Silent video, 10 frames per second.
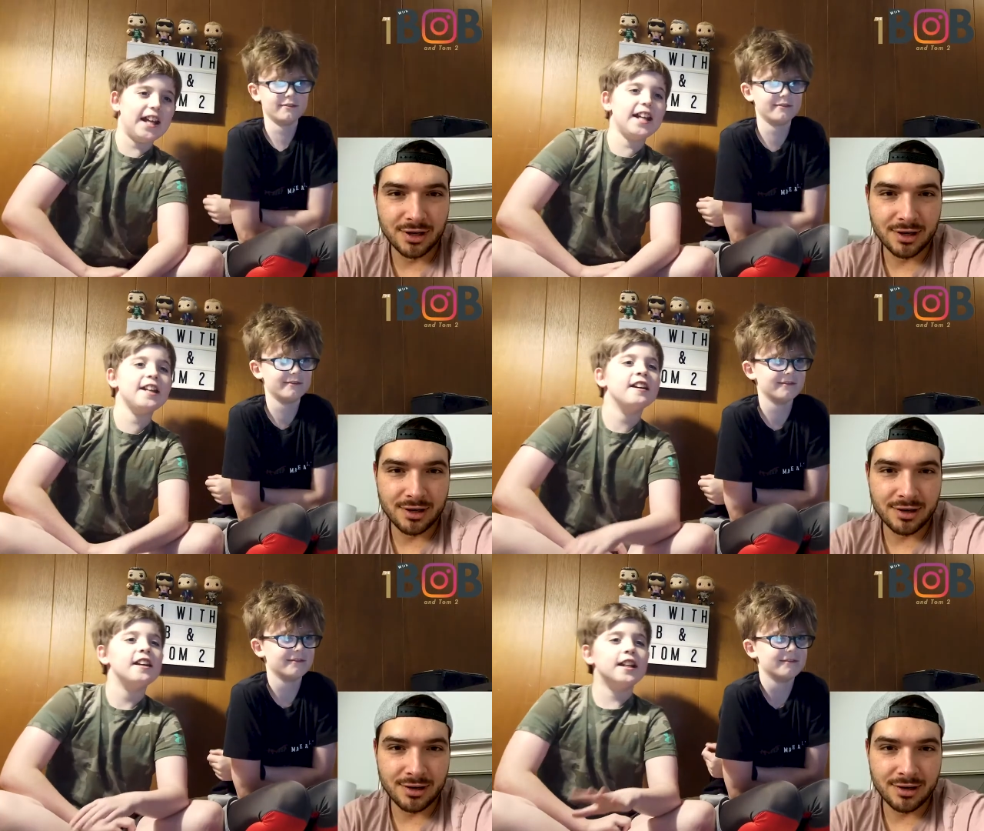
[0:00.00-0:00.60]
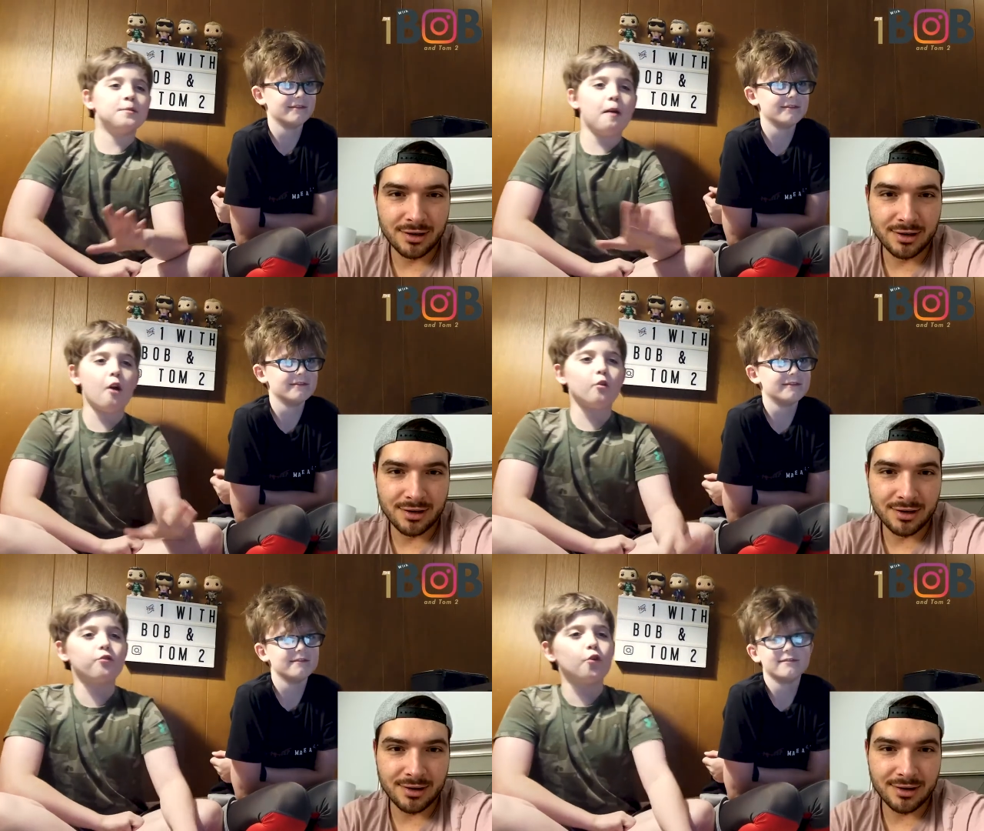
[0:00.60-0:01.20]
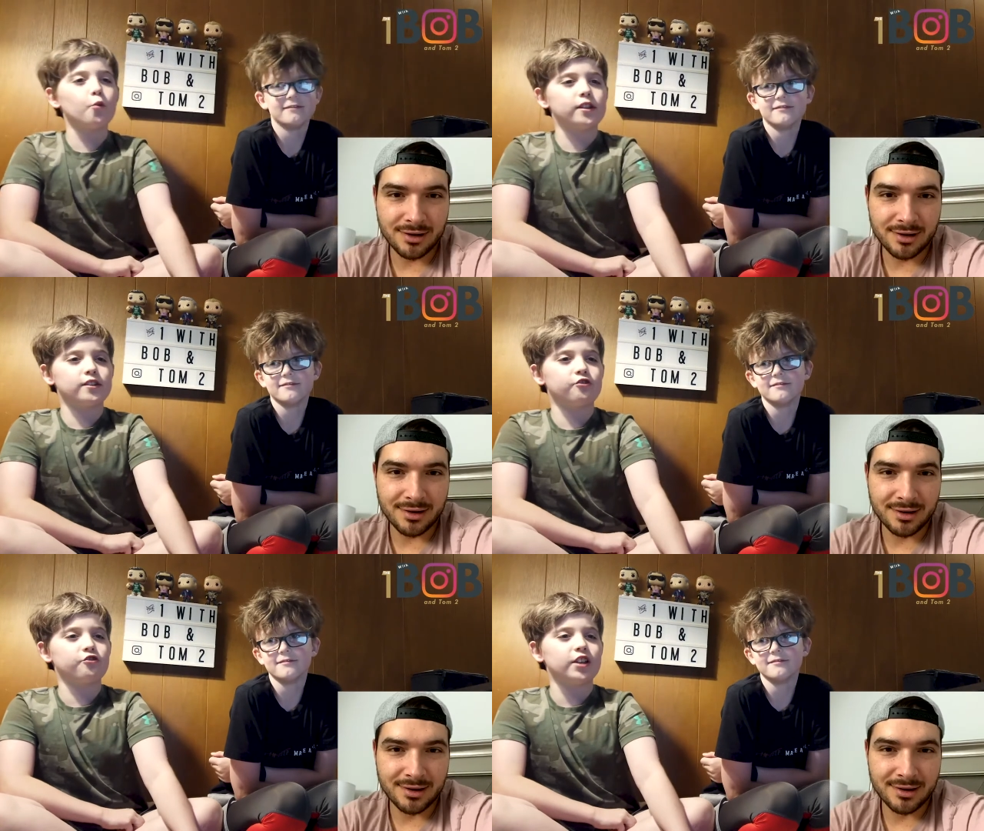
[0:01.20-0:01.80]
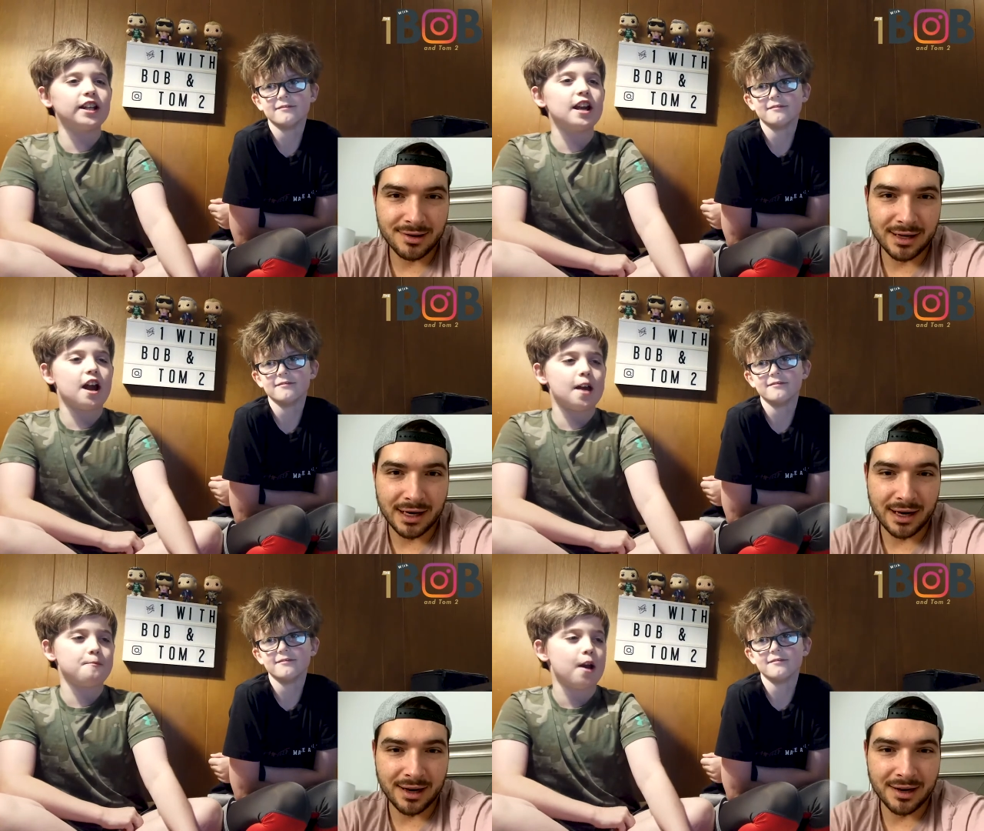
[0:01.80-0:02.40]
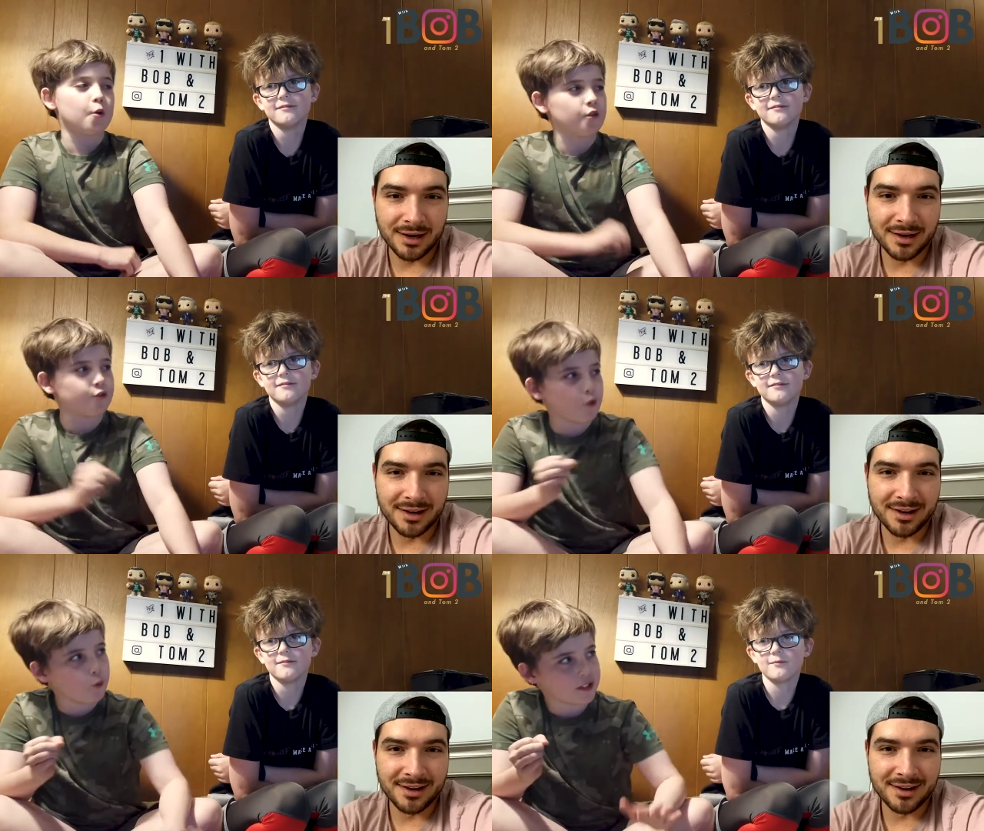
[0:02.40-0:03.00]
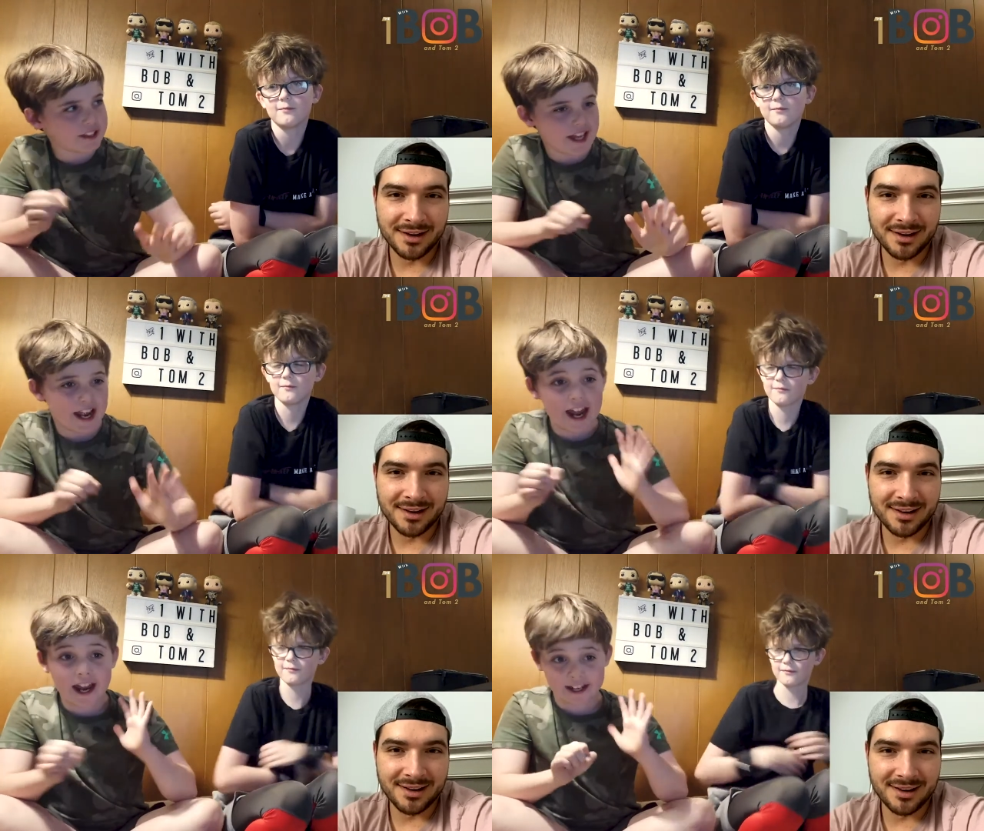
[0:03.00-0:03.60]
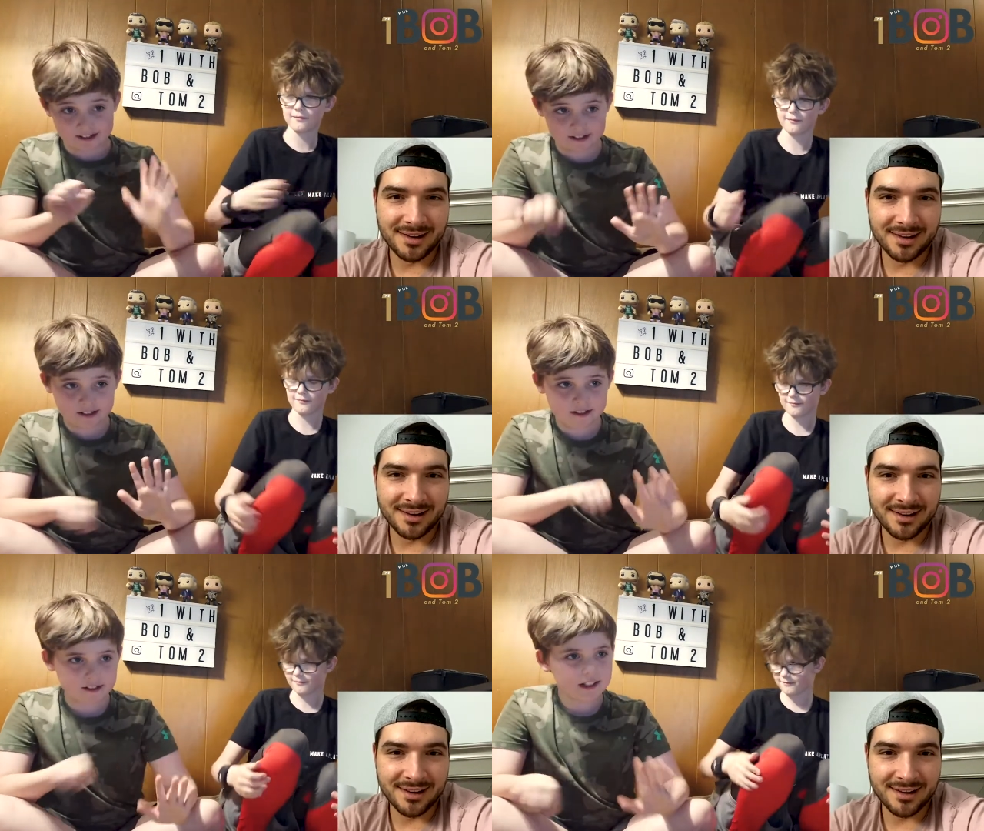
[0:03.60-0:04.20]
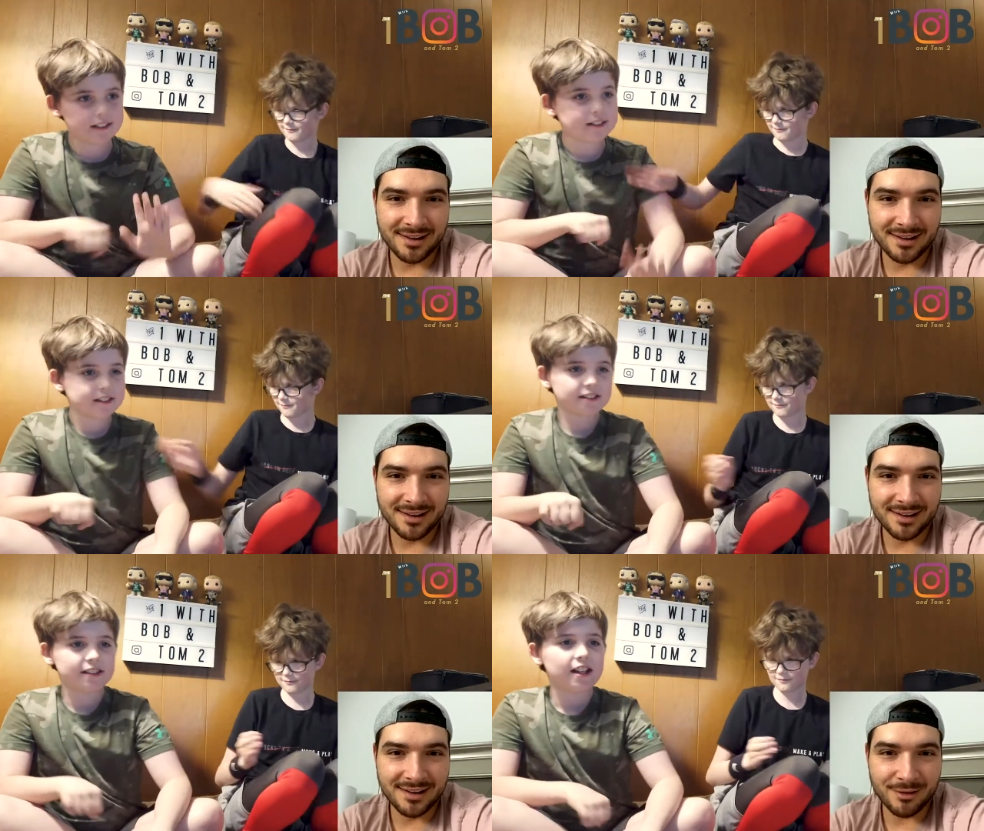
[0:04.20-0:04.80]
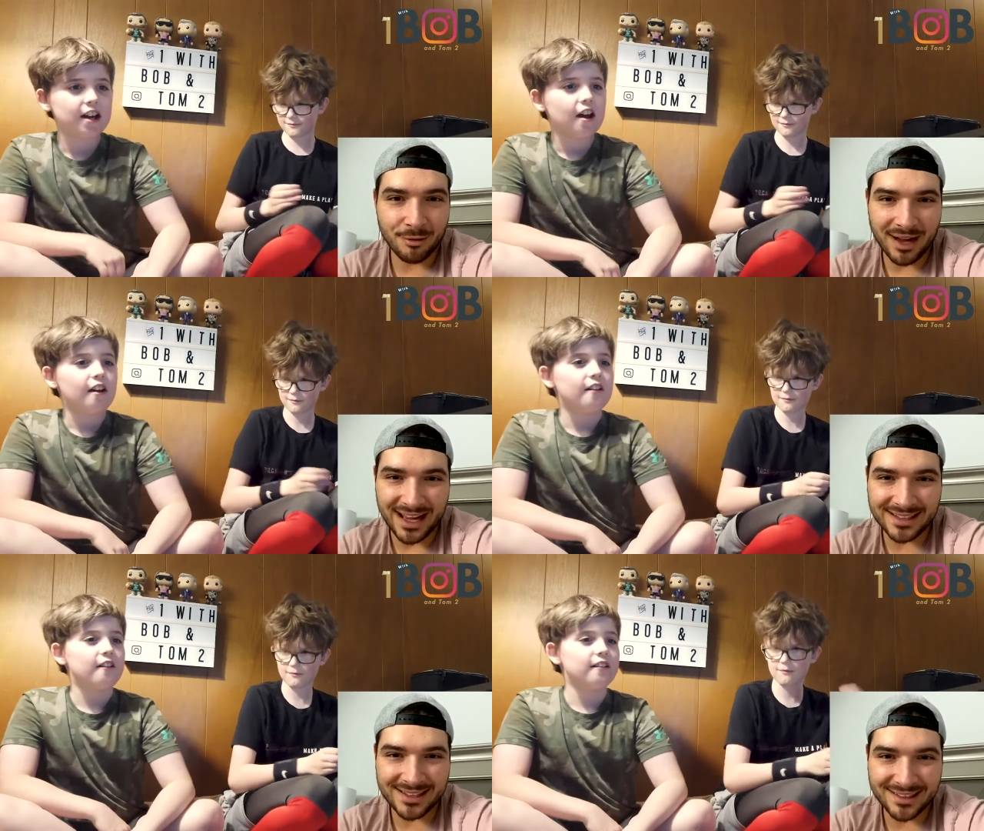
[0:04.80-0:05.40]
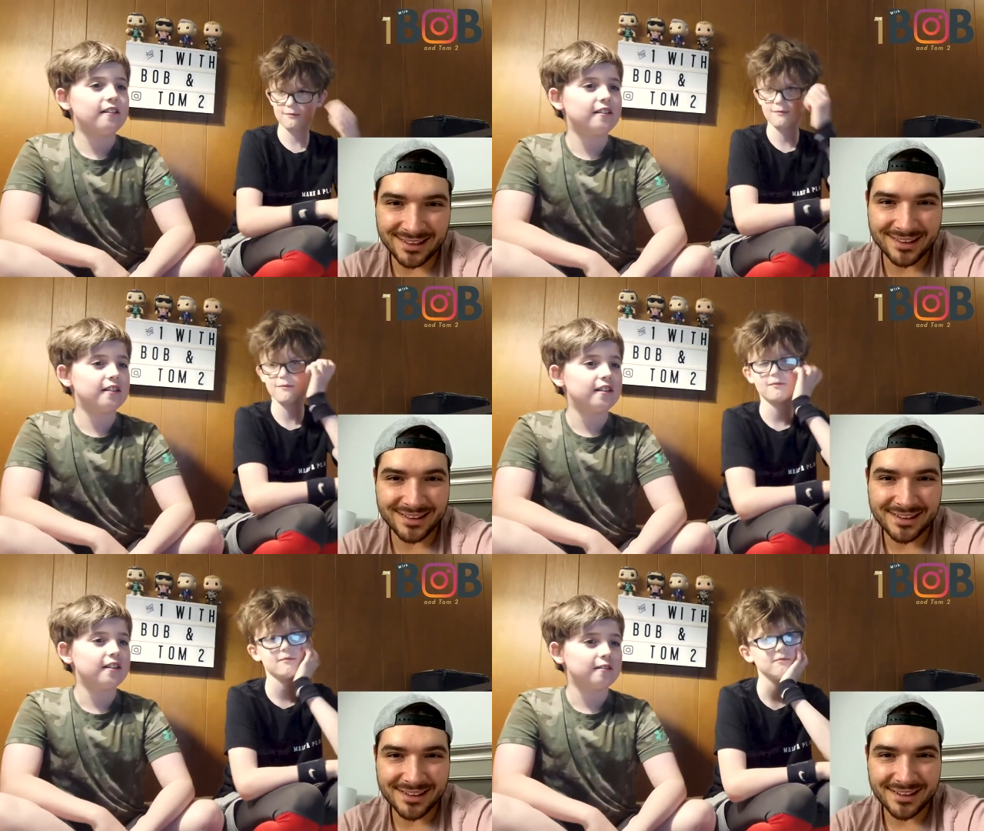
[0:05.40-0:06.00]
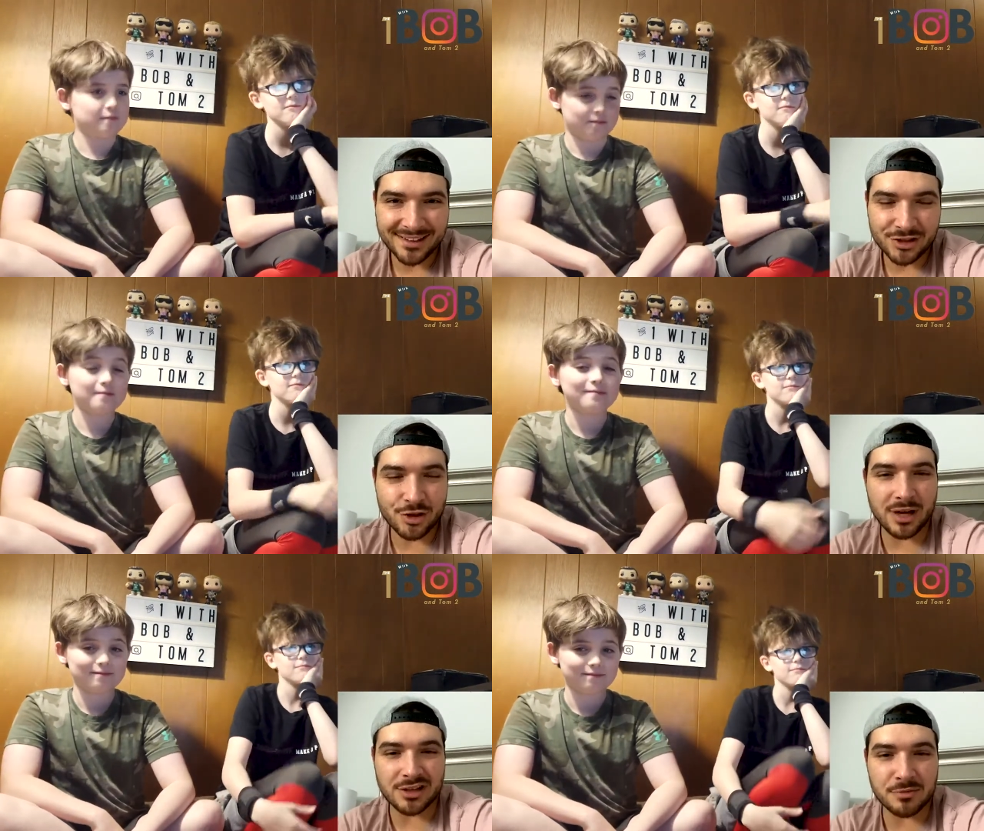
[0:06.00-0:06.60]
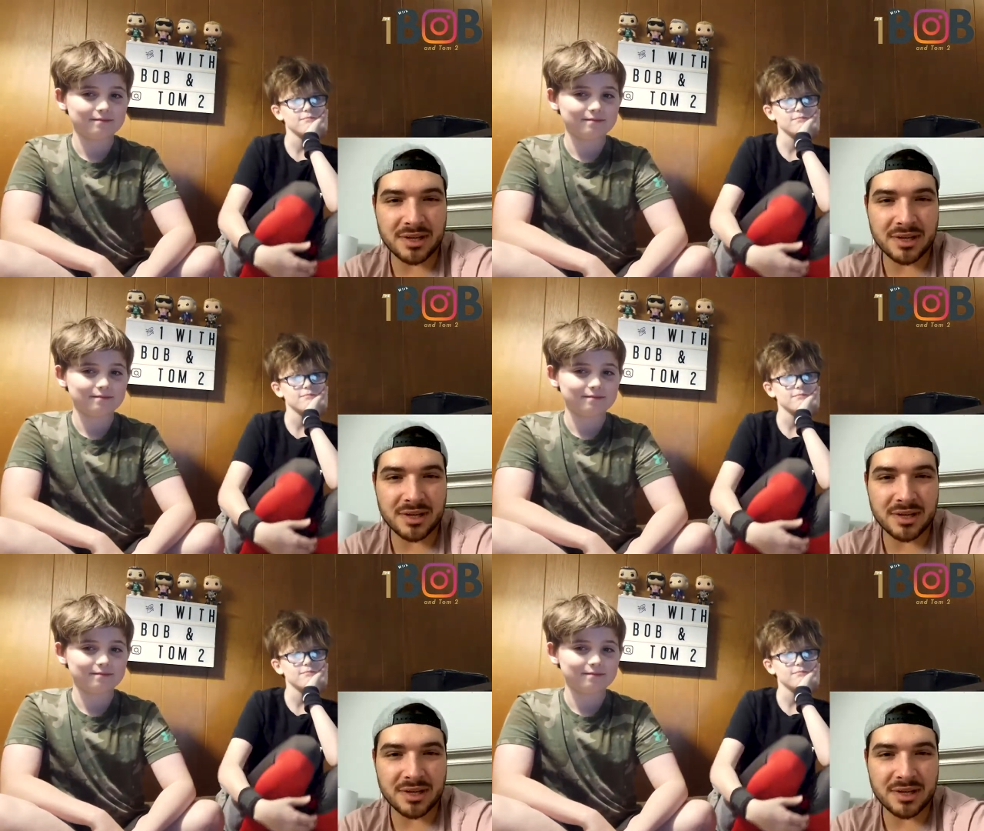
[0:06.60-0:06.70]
Speaker 1: He is powerful with the feet. I'm powerful with the hands.
Speaker 2: What? So you guys